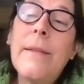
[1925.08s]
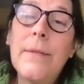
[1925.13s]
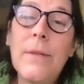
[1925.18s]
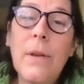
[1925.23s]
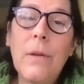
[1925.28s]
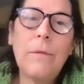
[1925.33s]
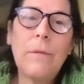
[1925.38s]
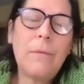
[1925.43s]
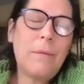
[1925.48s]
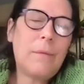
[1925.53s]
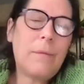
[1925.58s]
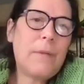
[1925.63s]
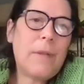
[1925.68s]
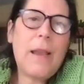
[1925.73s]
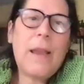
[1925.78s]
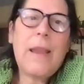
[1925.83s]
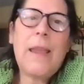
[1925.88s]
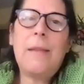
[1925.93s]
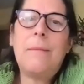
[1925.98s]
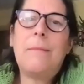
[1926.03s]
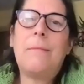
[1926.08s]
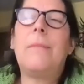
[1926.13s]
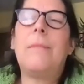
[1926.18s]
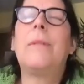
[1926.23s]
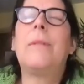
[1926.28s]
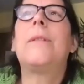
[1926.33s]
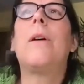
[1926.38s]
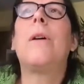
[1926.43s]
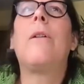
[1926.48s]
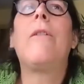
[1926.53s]
so it can
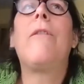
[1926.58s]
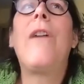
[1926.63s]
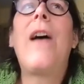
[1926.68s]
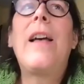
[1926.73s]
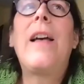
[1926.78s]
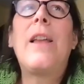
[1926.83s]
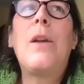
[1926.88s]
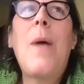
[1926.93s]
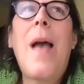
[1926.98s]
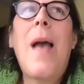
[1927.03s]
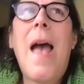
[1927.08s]
so a value